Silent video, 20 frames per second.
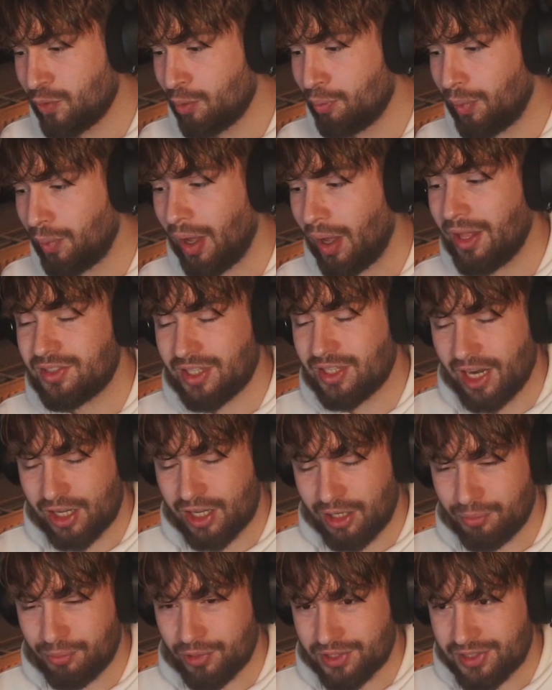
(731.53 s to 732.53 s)
But it's gonna
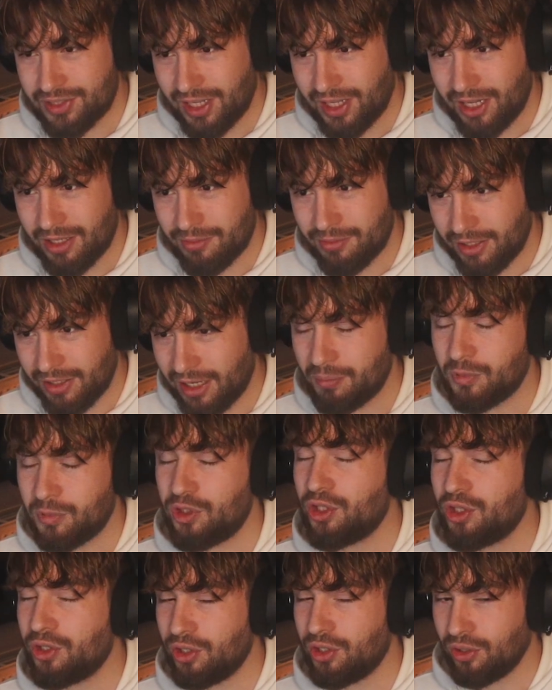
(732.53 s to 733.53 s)
come with time and I'm
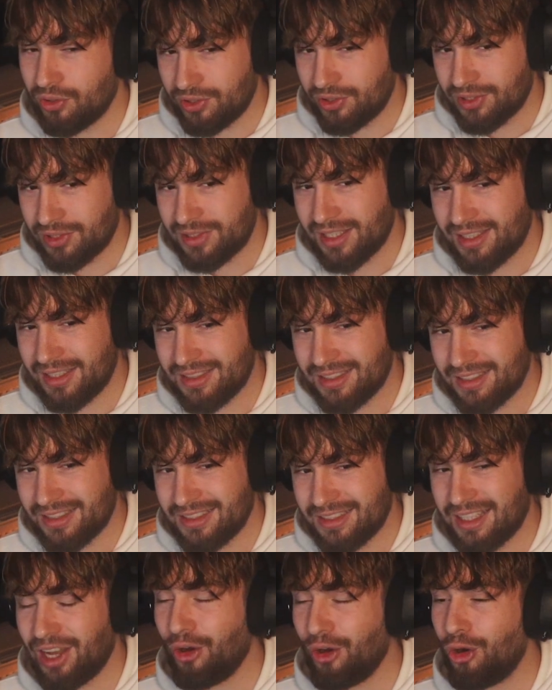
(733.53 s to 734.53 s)
sure you understand
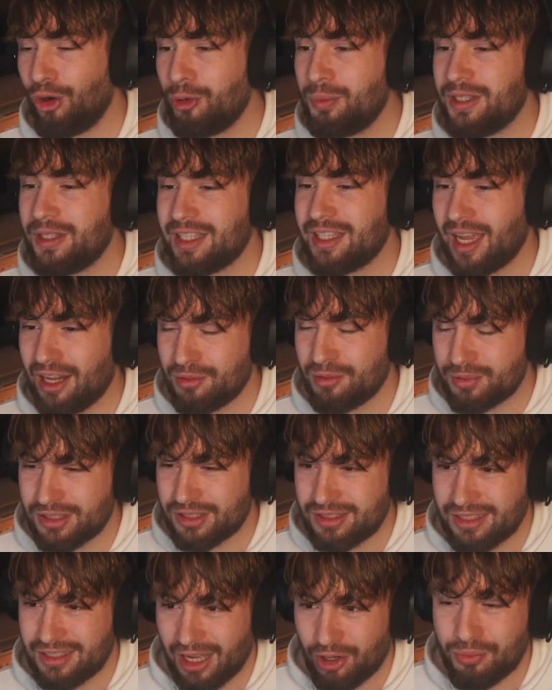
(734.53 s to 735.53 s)
it. I hope it helped.
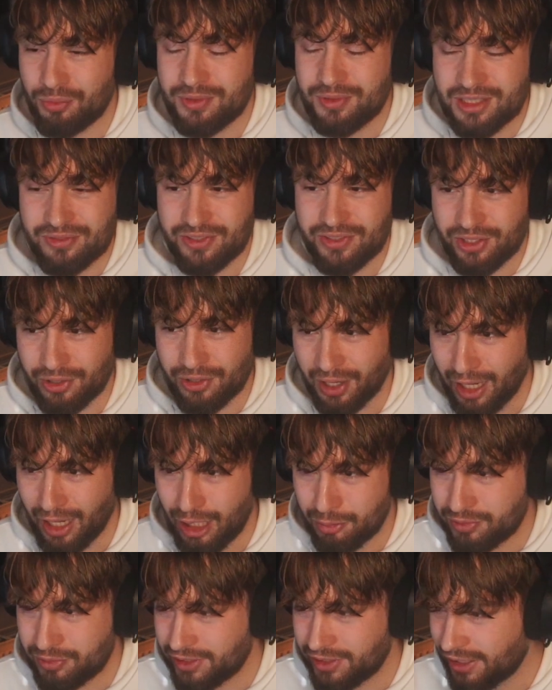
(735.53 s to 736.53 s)
I hope this video
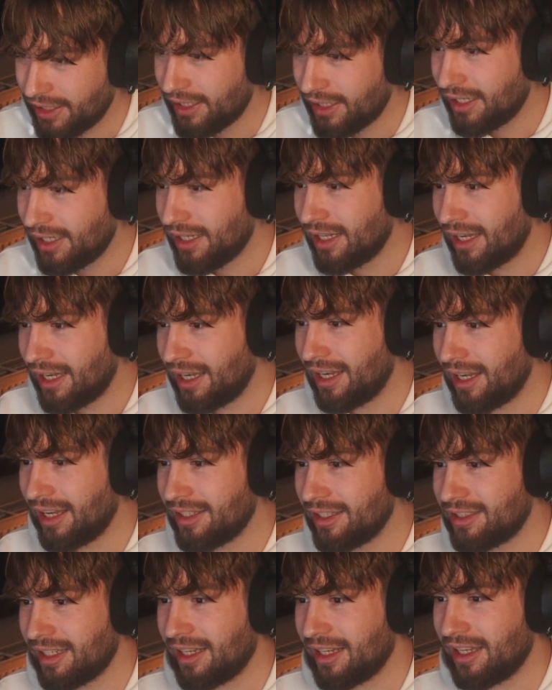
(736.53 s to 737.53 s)
helped,
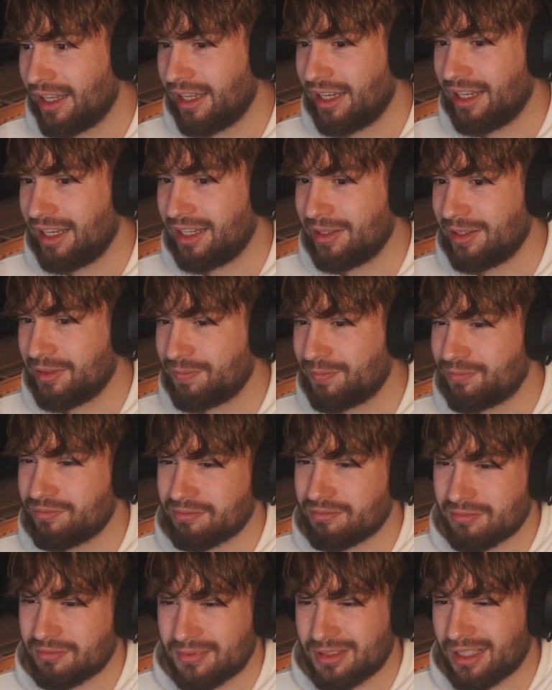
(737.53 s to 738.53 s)
that I
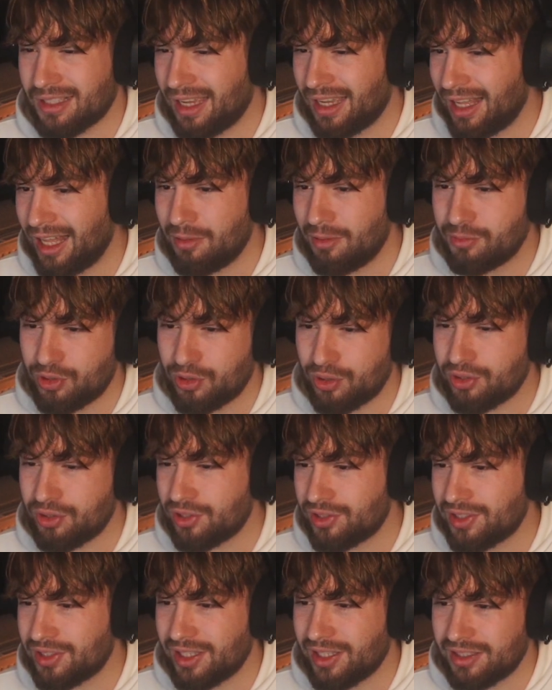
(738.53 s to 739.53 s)
helped you
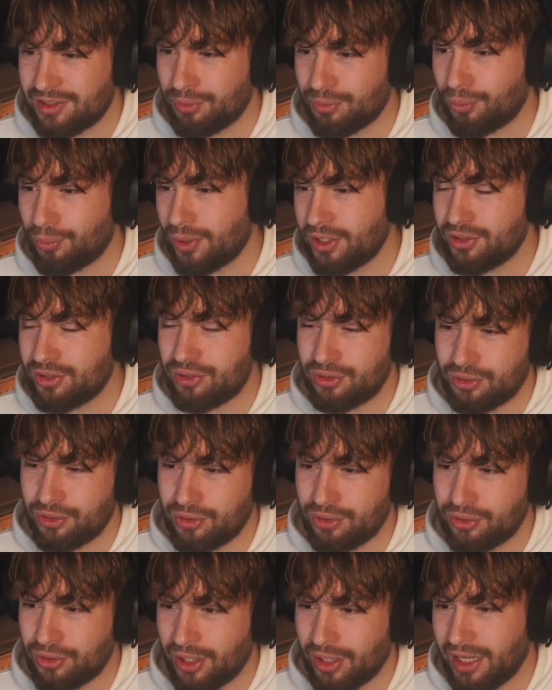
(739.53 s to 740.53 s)
understand when
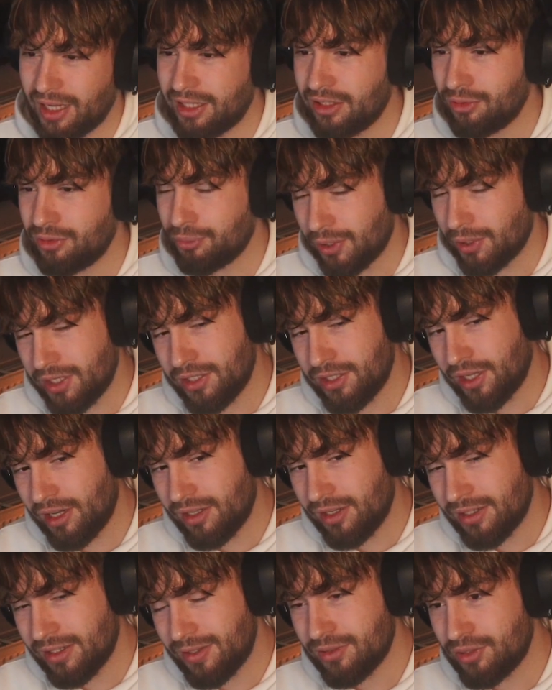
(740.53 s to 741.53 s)
to and when
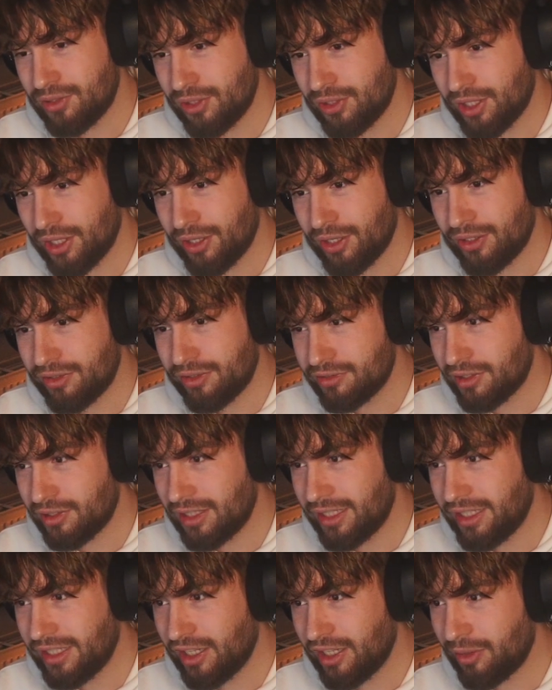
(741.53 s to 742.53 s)
not to go for
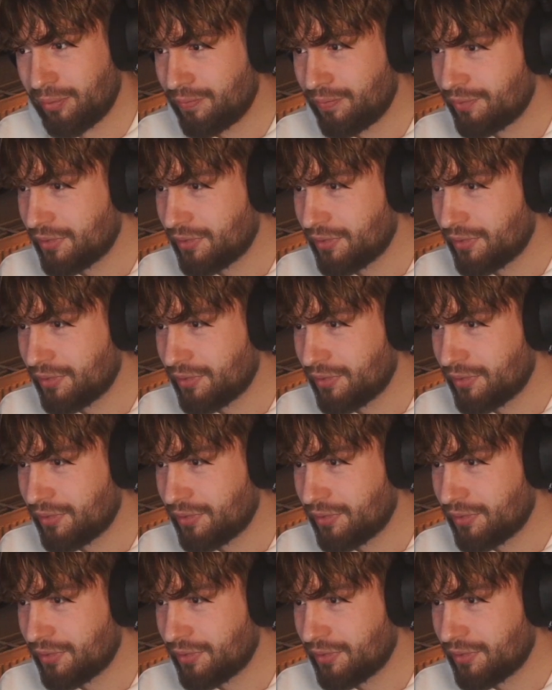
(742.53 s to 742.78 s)
lineup.